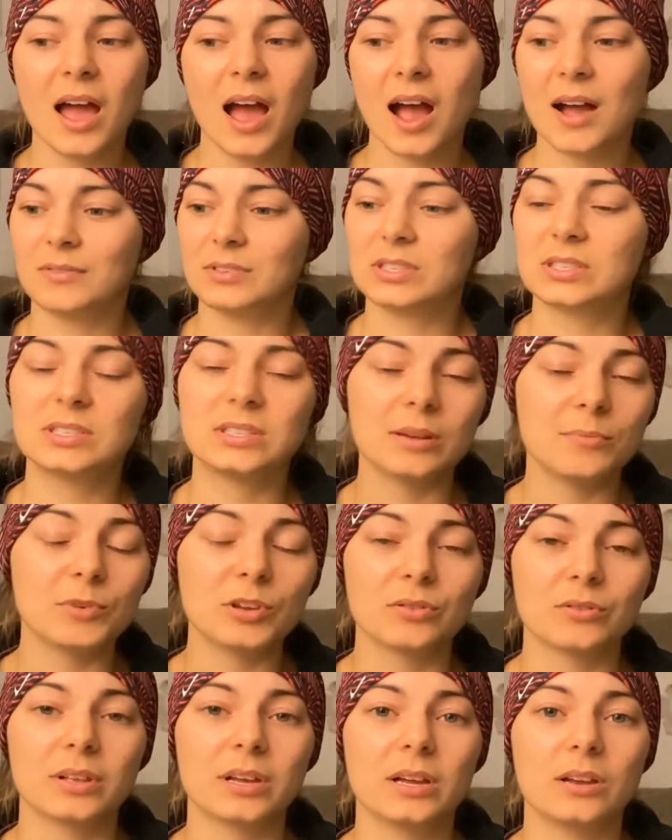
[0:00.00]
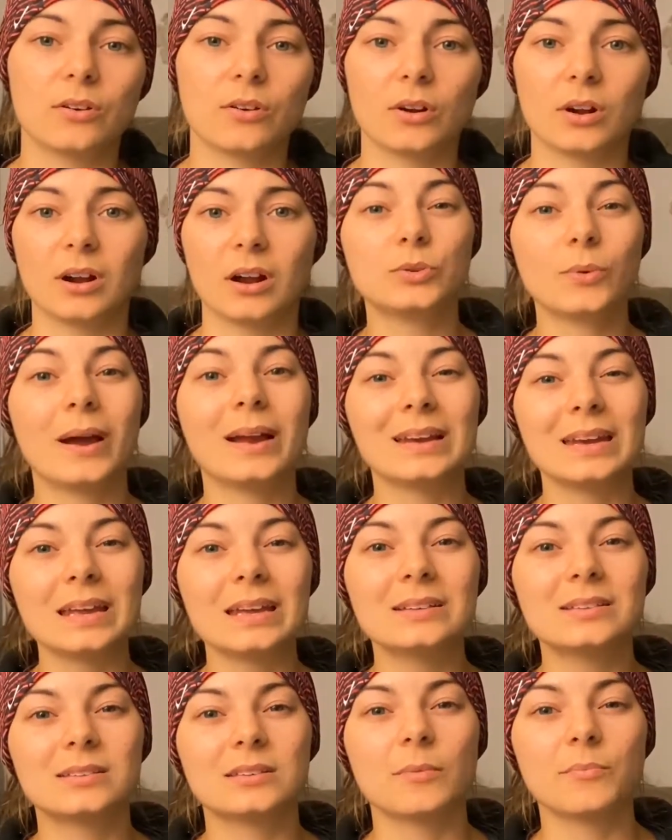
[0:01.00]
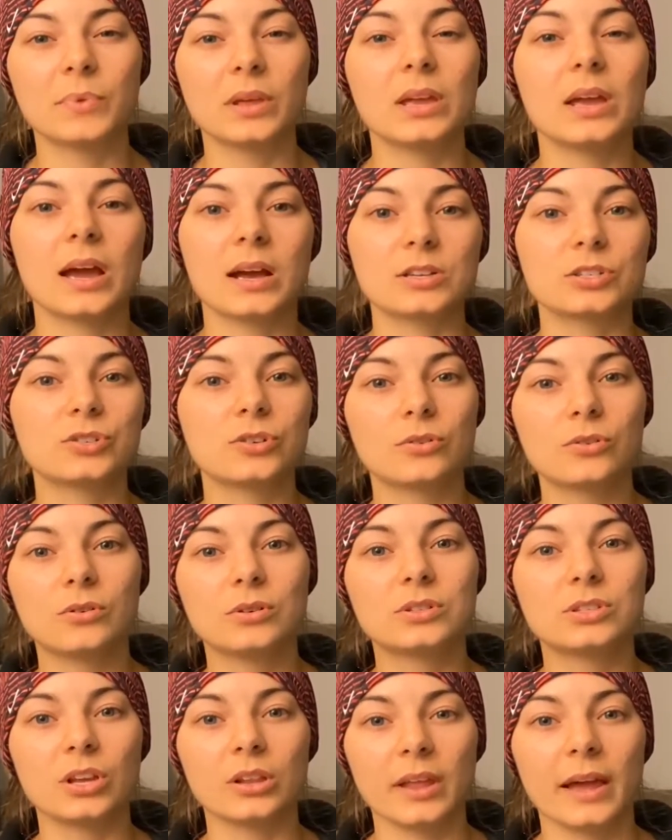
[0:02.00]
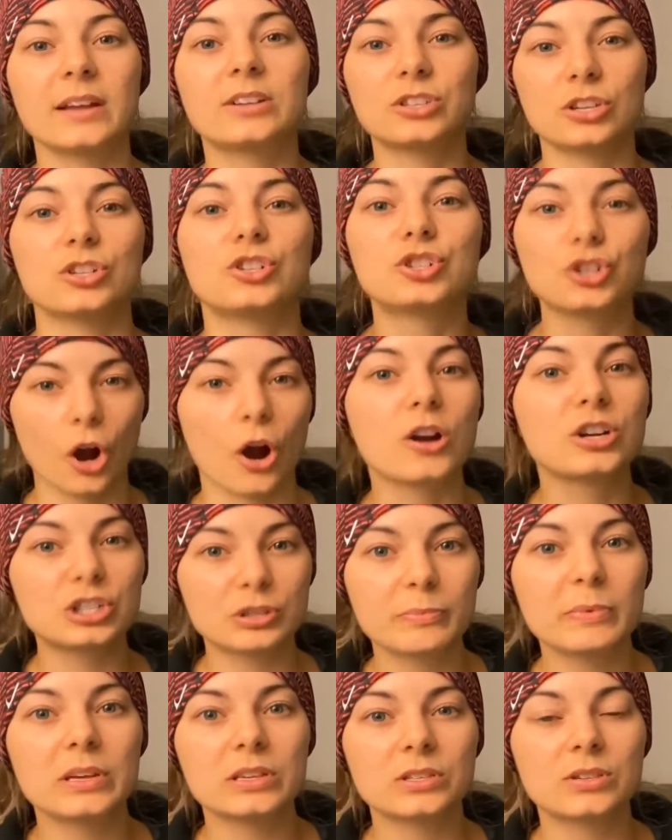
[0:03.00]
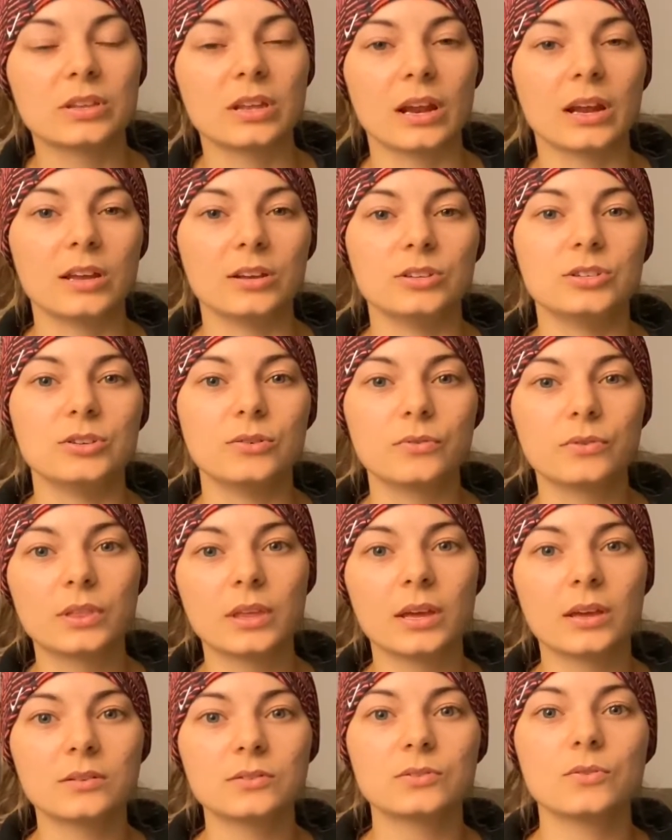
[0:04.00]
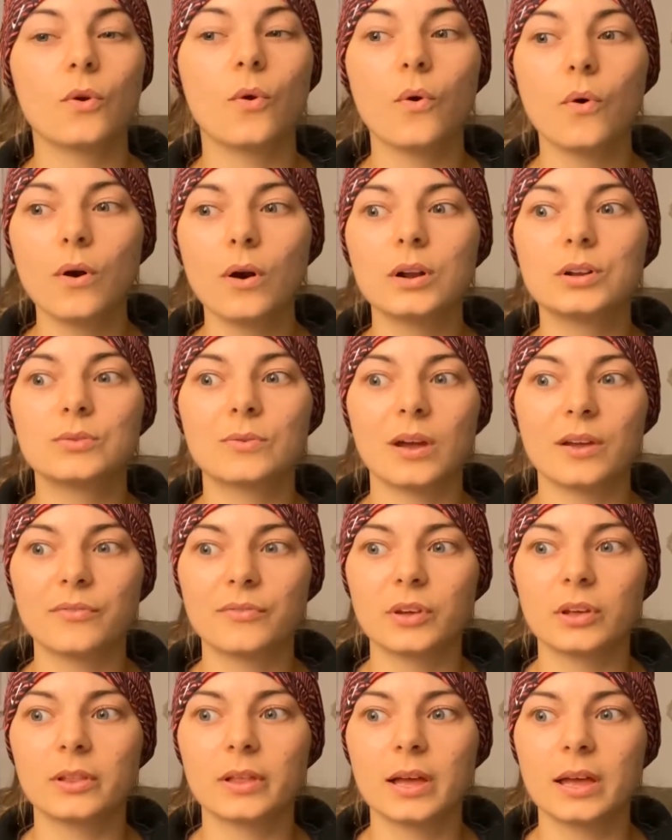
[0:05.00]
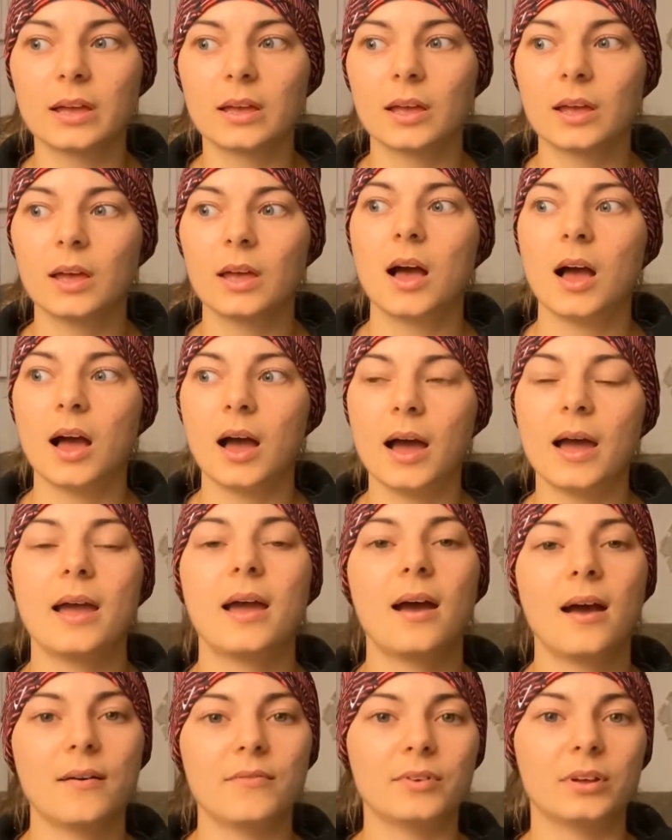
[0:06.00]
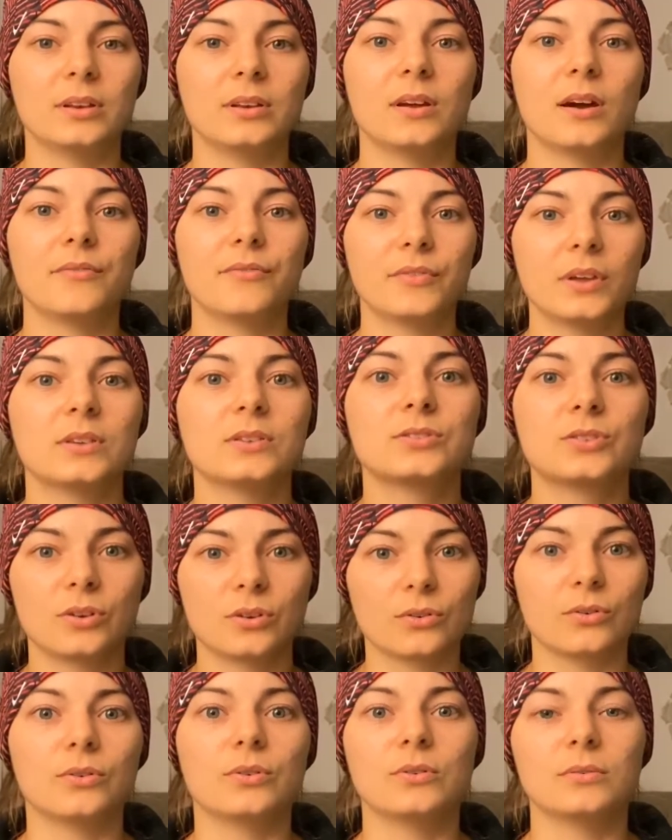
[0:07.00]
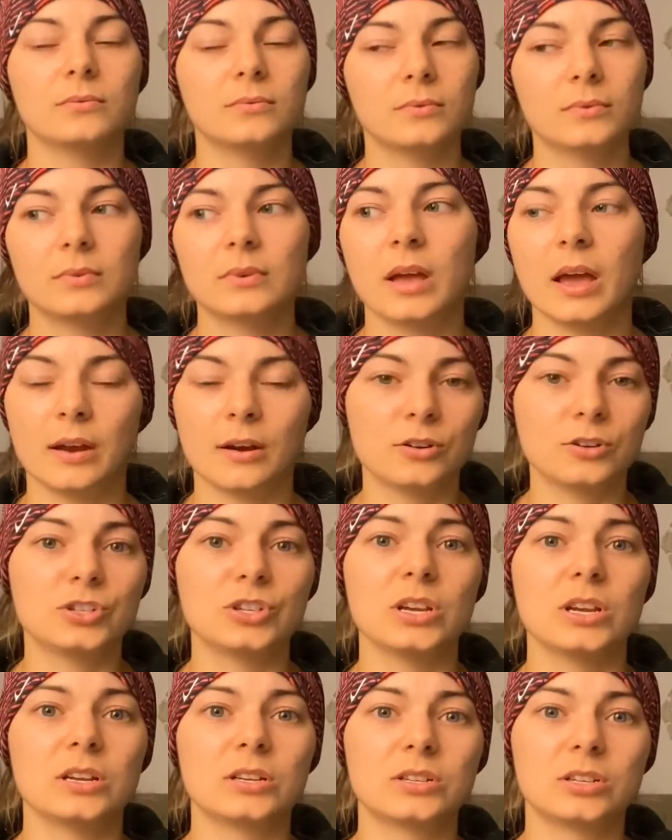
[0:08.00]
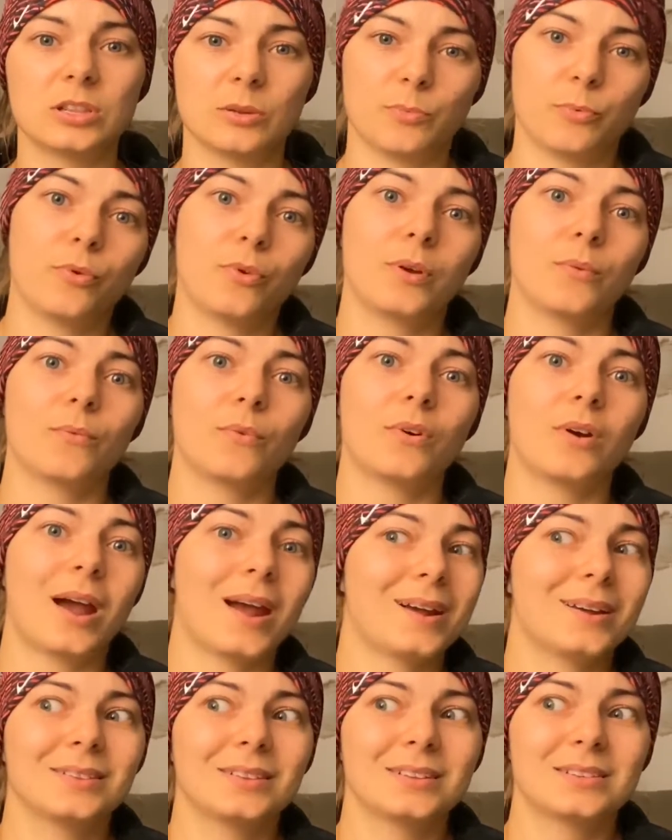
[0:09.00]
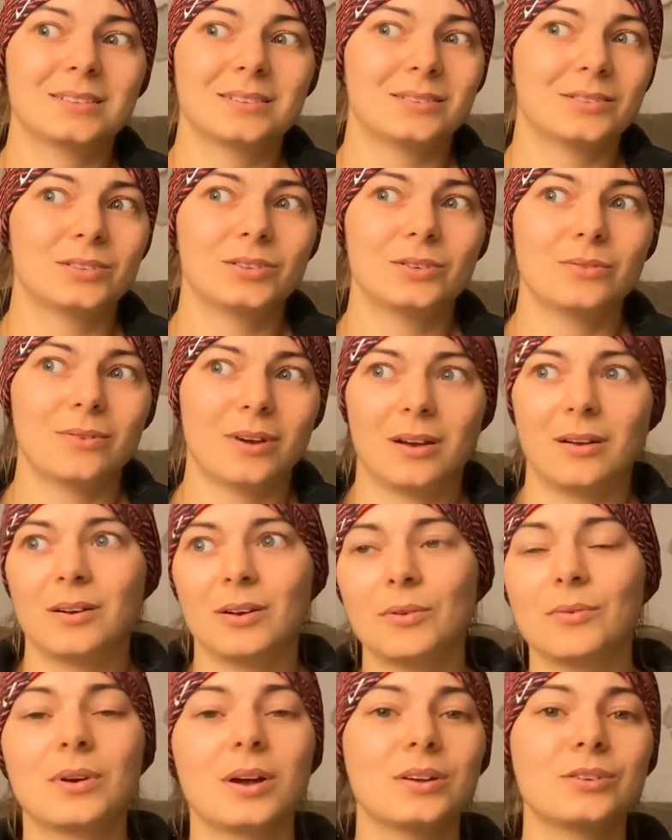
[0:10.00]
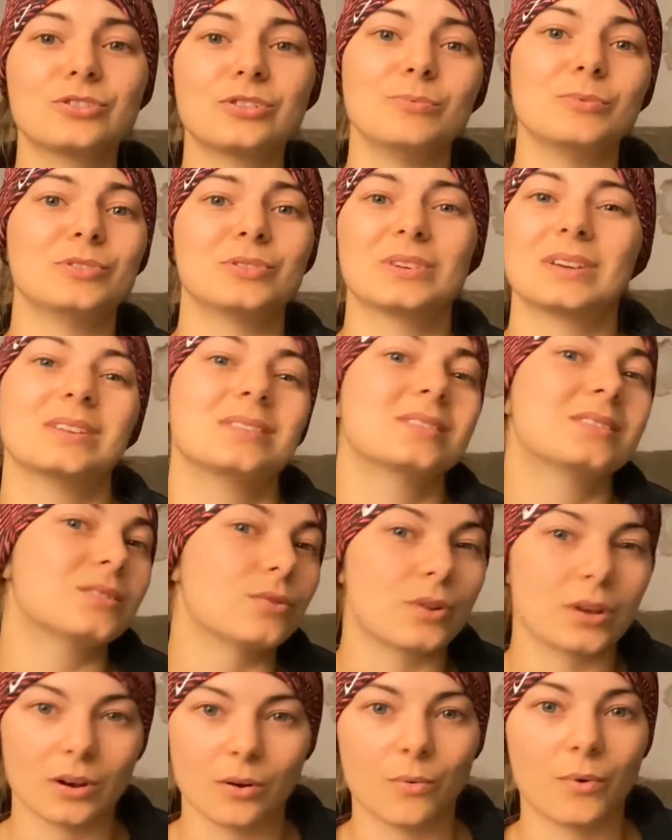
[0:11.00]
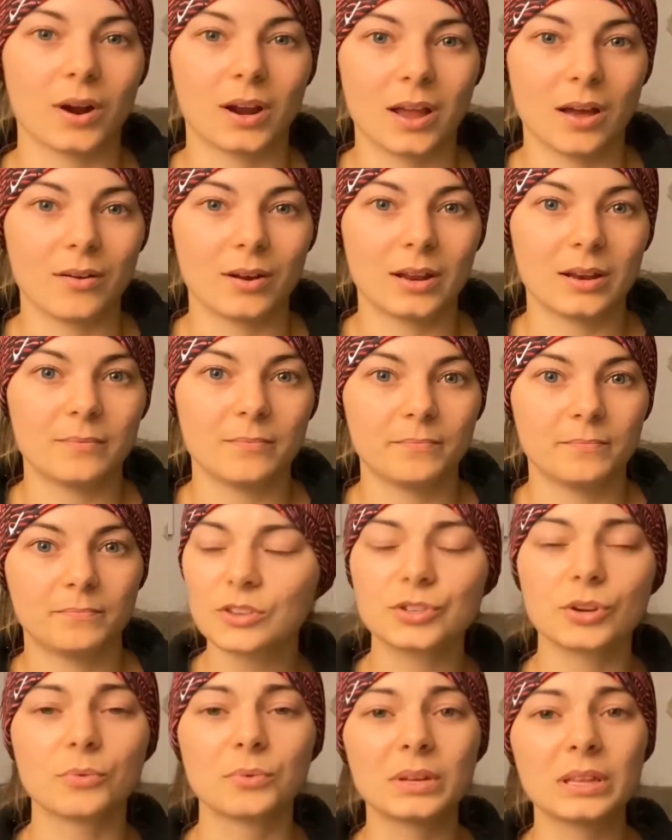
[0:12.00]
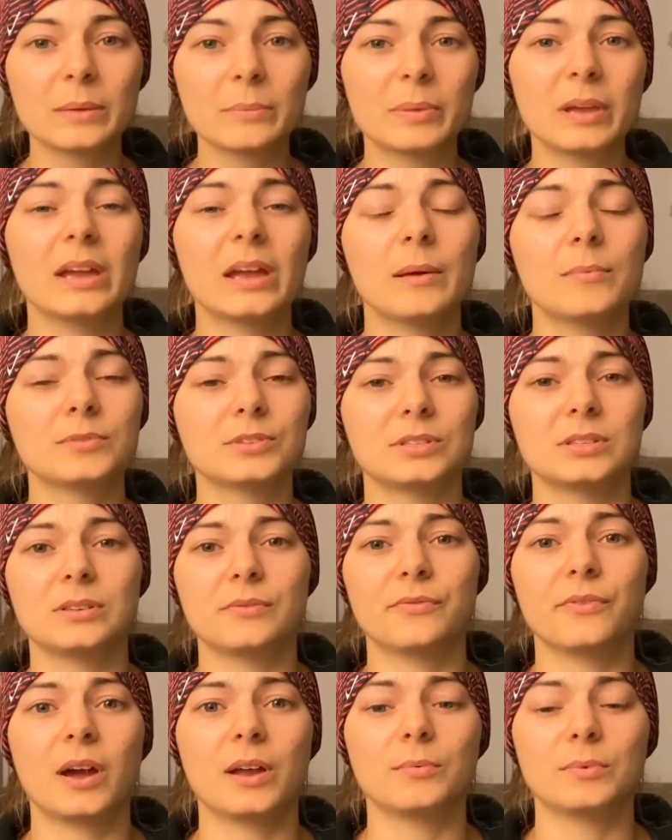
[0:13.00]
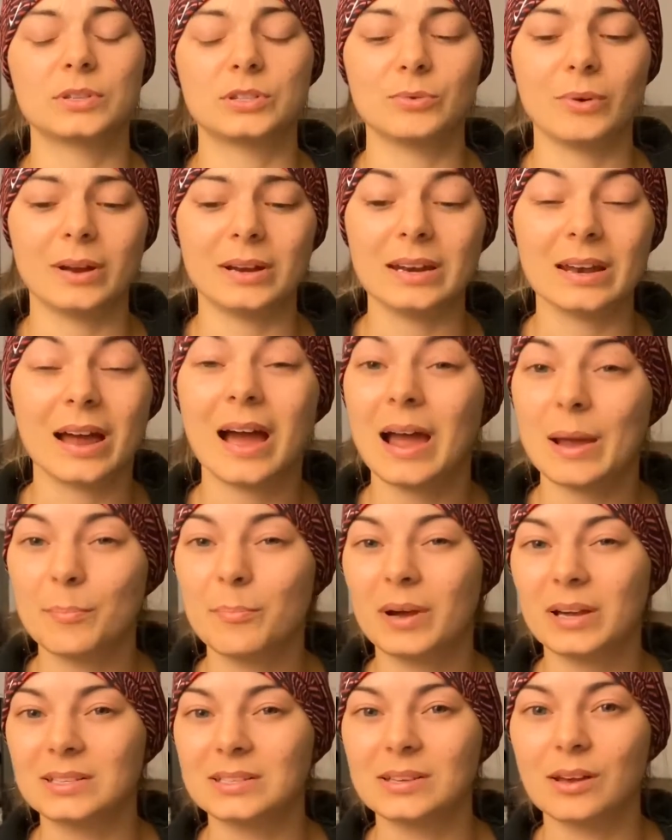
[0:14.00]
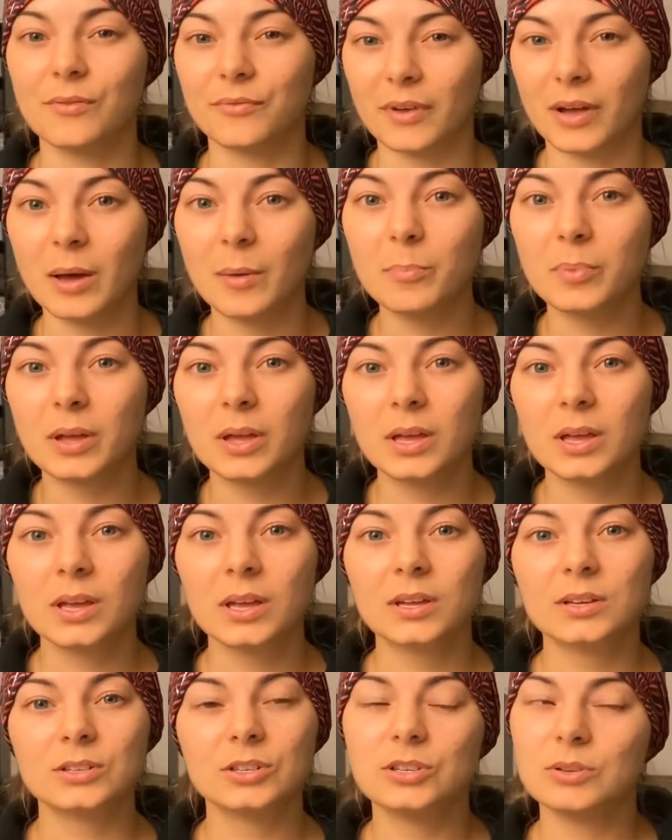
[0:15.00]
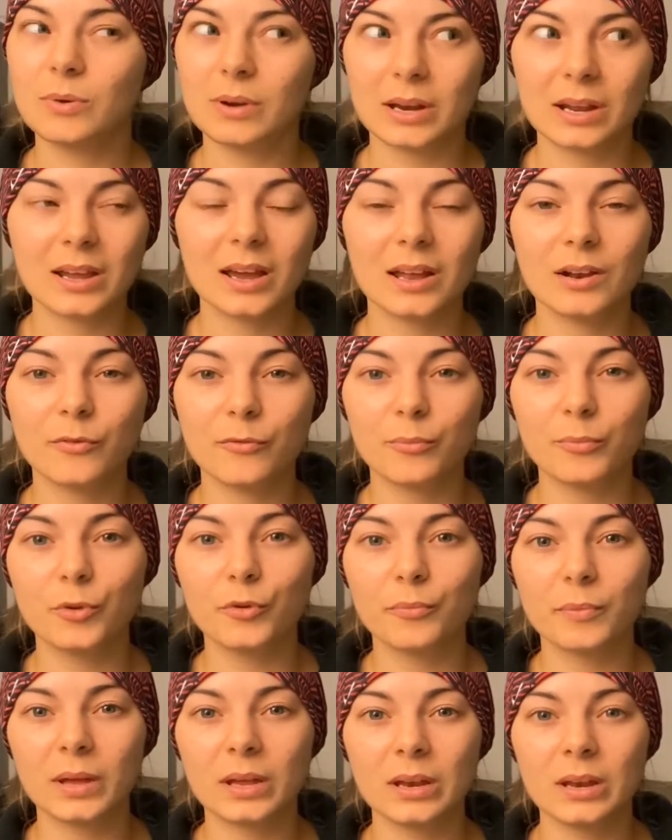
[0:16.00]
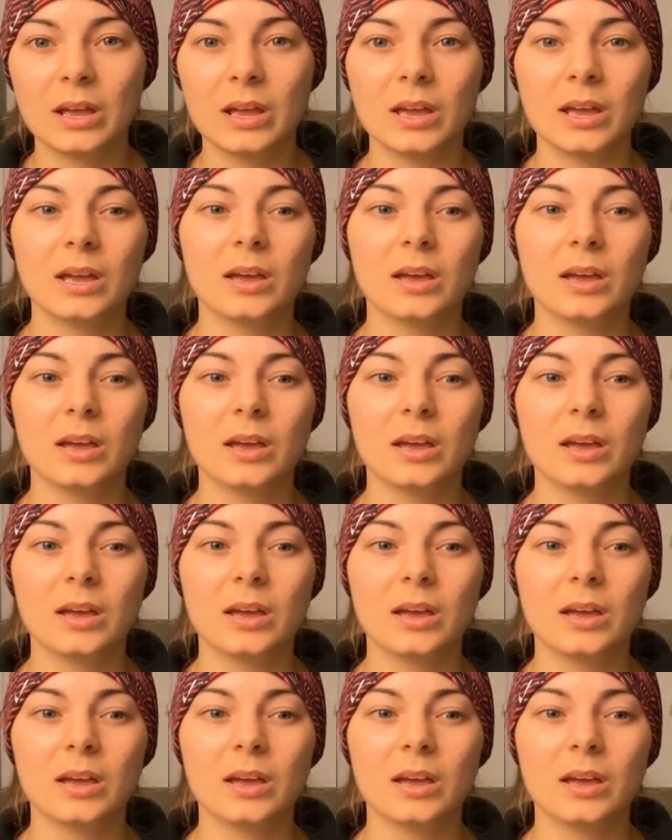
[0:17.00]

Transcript: have a stimulant? Or do I need something external to charge me so that I can do things? Or do I feel like I have enough internal energy to the point where I could listen to, country music and still get a workout in? So really being able to define with, do I need to hype myself up to do any kind of movement?